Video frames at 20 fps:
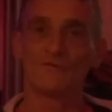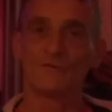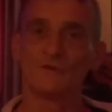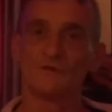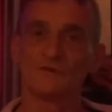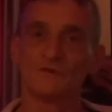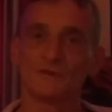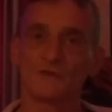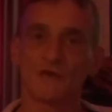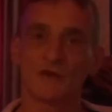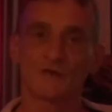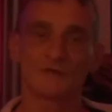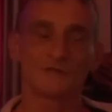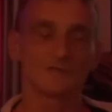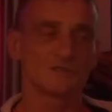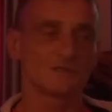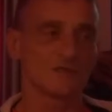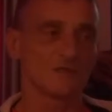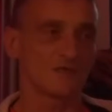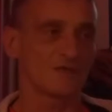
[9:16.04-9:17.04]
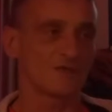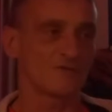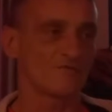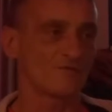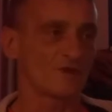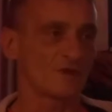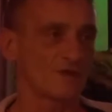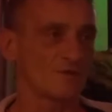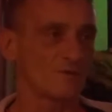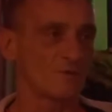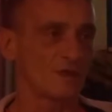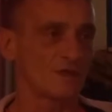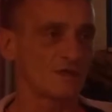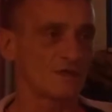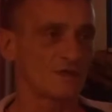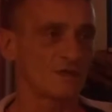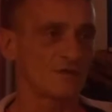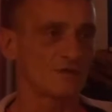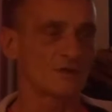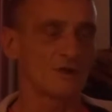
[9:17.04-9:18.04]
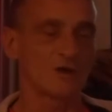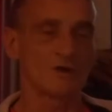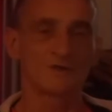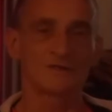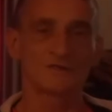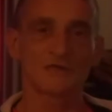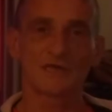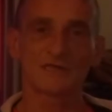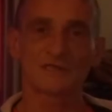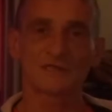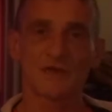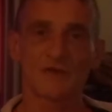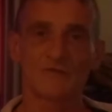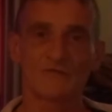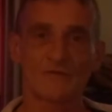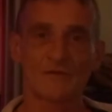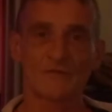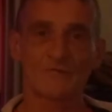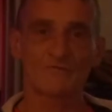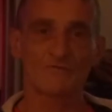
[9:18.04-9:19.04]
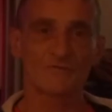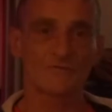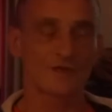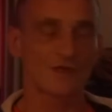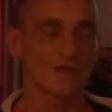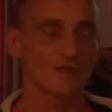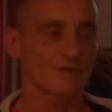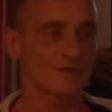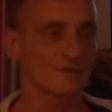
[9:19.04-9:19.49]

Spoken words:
when you're young, isn't it? In a funny way, you know, it kind of takes over everything.